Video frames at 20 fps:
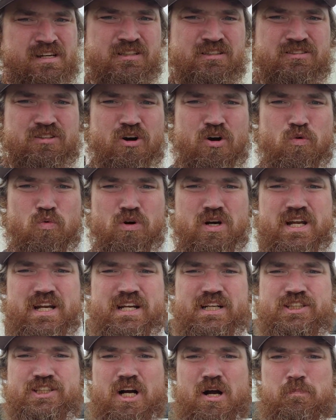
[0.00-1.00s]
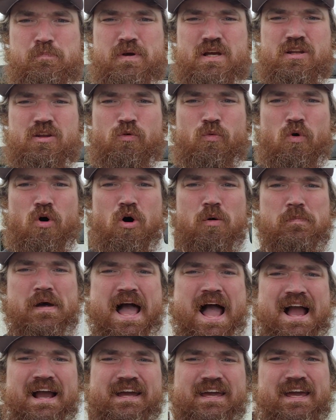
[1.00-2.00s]
So we're going to jump in the
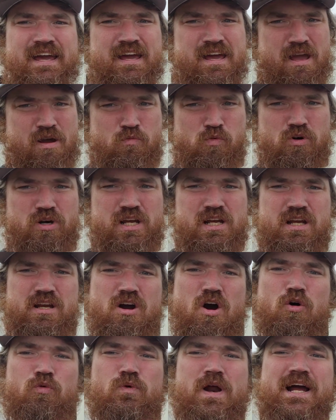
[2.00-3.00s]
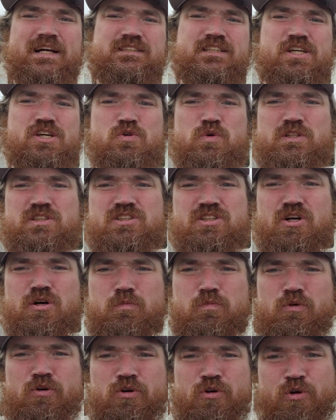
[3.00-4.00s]
rollback and we're going to go rescue a
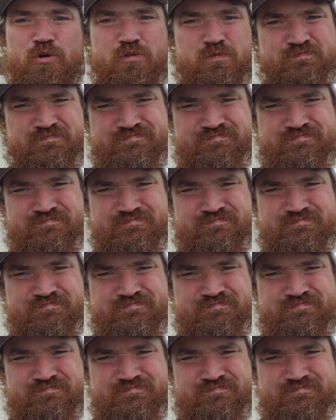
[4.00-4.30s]
Subaru.